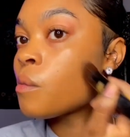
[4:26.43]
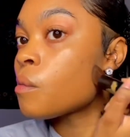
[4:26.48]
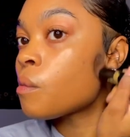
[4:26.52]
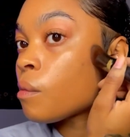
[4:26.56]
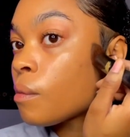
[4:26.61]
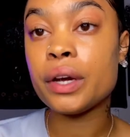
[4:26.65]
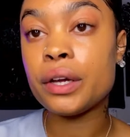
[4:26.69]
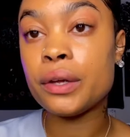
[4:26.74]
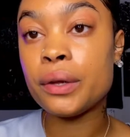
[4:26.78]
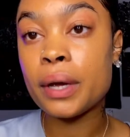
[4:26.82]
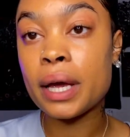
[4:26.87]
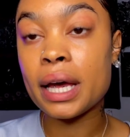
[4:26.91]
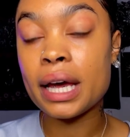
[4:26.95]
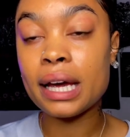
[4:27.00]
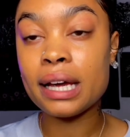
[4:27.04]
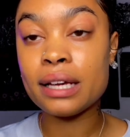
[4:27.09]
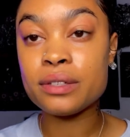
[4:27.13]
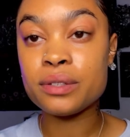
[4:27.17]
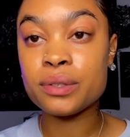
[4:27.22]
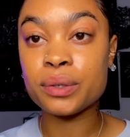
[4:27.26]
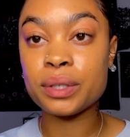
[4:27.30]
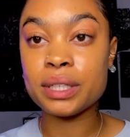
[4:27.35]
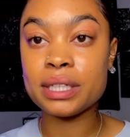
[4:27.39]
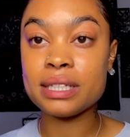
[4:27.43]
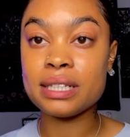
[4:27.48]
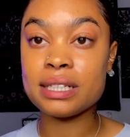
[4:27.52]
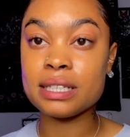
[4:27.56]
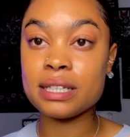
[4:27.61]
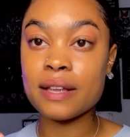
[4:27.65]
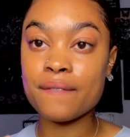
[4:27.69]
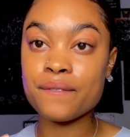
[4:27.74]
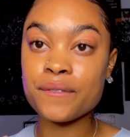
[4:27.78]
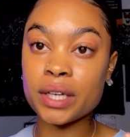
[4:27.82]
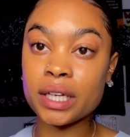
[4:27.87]
Hey you guys, so this is
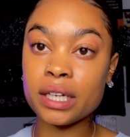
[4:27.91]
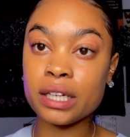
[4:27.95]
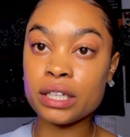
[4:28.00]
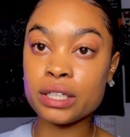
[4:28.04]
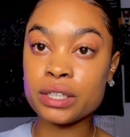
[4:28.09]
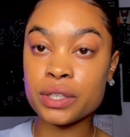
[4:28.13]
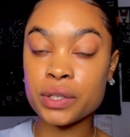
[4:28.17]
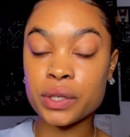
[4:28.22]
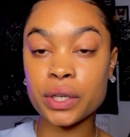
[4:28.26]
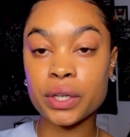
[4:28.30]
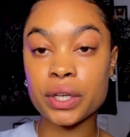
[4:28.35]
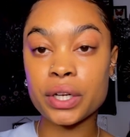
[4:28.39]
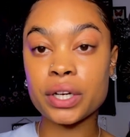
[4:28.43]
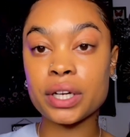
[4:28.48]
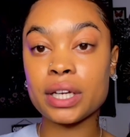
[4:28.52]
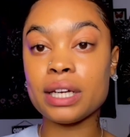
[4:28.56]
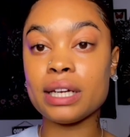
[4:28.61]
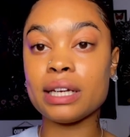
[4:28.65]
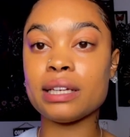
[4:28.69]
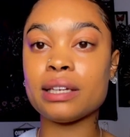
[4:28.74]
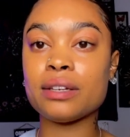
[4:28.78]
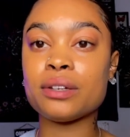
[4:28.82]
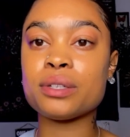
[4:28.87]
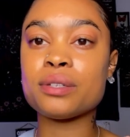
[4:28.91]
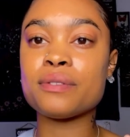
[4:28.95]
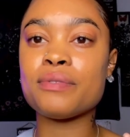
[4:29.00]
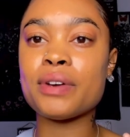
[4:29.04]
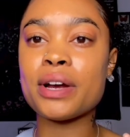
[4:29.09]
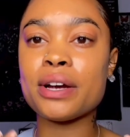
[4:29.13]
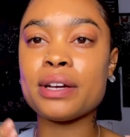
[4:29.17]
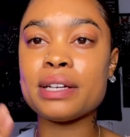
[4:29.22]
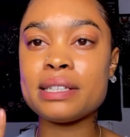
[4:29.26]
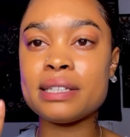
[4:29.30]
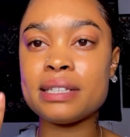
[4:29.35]
the finished look. It looks
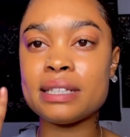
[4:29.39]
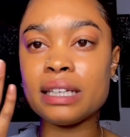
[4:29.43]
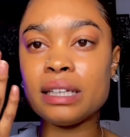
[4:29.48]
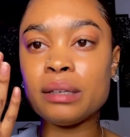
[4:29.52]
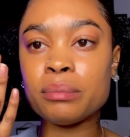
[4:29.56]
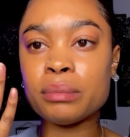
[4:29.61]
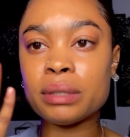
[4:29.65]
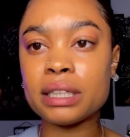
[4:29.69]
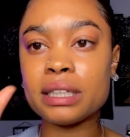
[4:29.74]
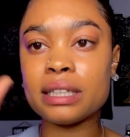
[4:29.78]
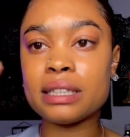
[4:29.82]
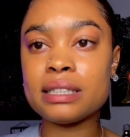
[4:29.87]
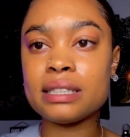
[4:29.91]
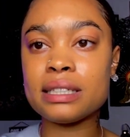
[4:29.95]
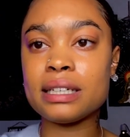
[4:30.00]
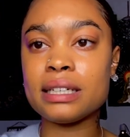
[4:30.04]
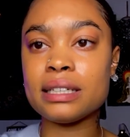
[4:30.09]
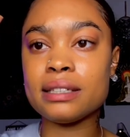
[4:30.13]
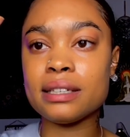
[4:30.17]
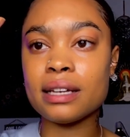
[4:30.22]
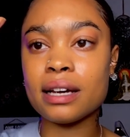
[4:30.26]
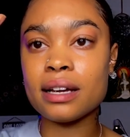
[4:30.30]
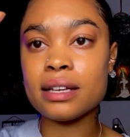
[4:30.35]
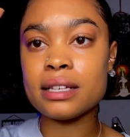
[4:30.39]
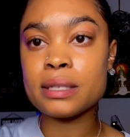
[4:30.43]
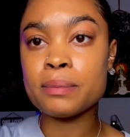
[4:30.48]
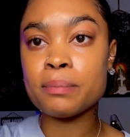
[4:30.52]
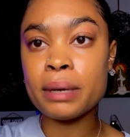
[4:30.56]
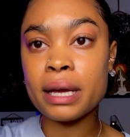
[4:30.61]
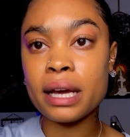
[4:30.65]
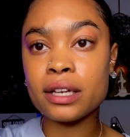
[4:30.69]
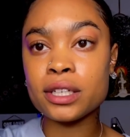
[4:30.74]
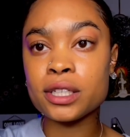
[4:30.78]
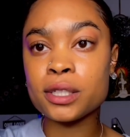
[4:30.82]
very seamless. It does
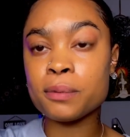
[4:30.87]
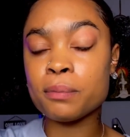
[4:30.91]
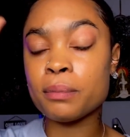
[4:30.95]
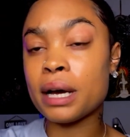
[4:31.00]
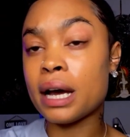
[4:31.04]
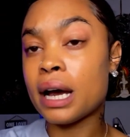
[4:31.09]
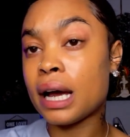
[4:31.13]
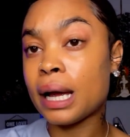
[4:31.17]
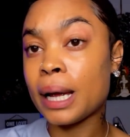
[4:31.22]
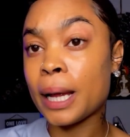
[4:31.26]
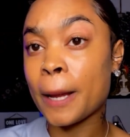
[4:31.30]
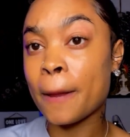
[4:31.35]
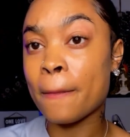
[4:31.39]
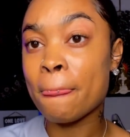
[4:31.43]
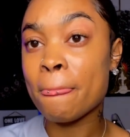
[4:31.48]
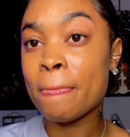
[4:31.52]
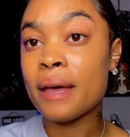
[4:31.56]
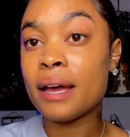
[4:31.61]
match my